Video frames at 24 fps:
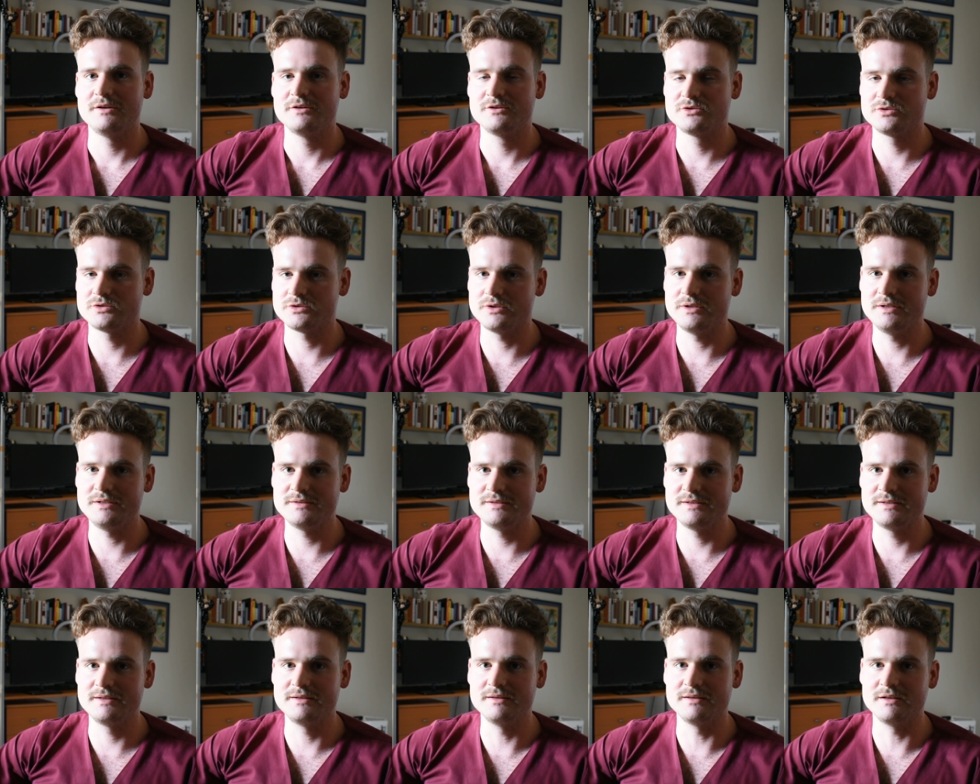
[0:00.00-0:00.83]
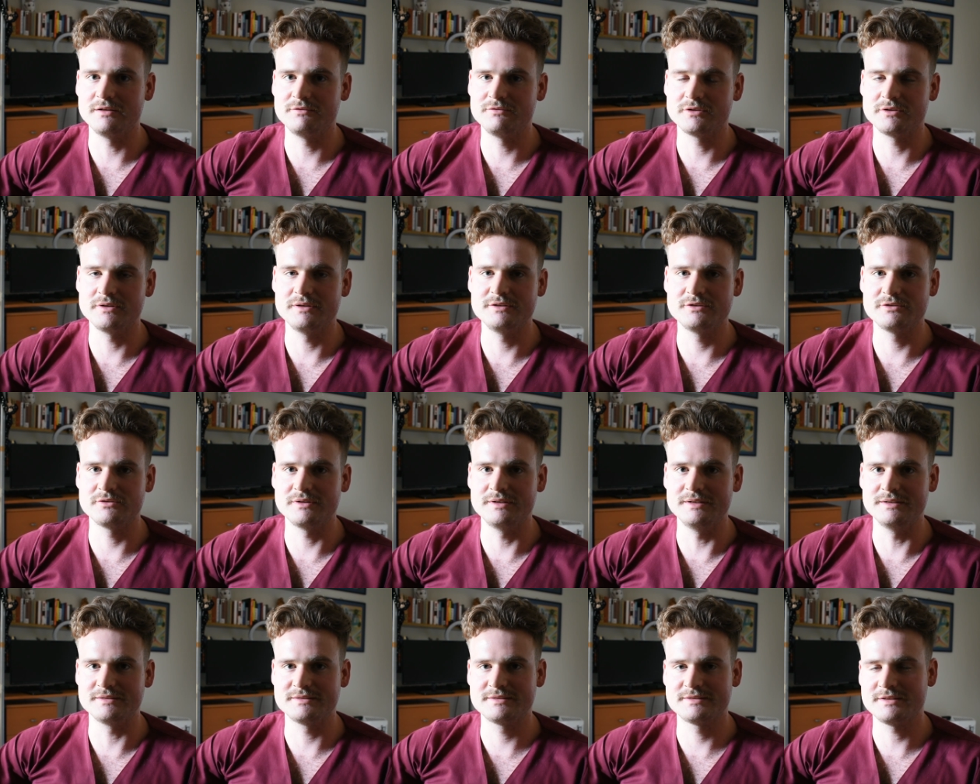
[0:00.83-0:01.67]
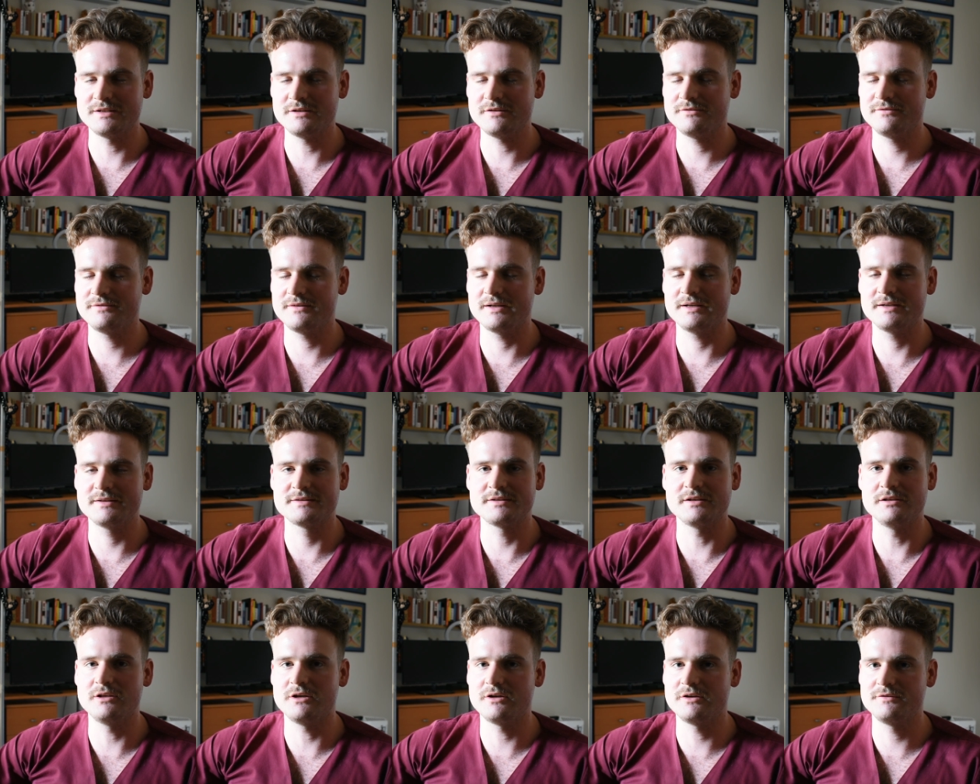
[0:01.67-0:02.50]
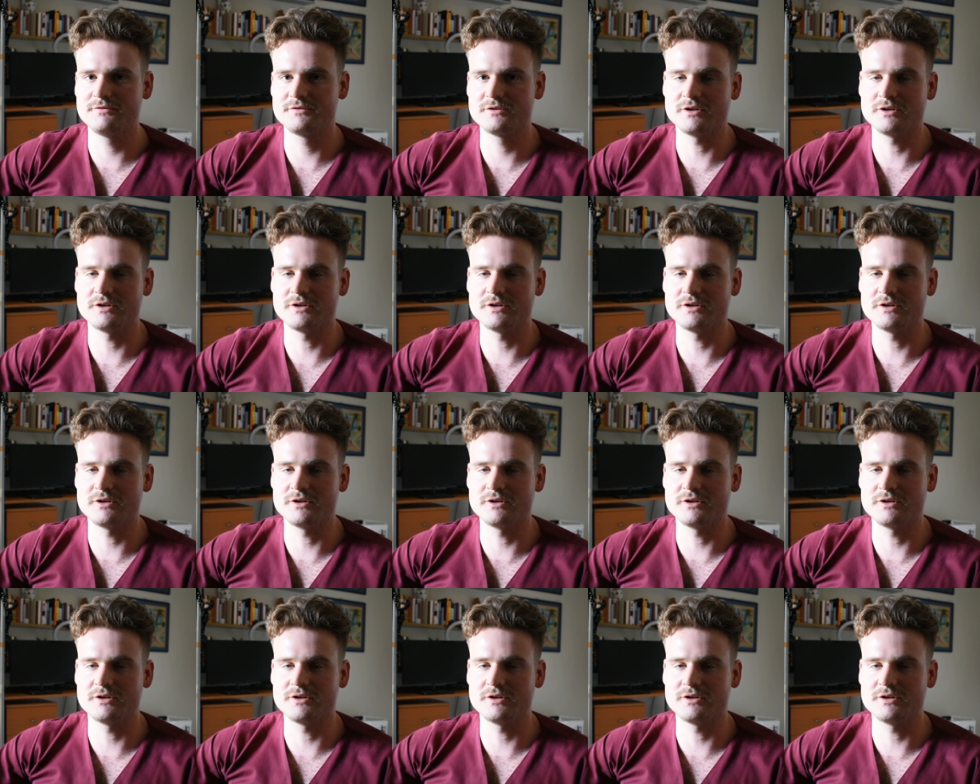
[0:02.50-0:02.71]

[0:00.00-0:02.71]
treating liver injury itself, as a lot of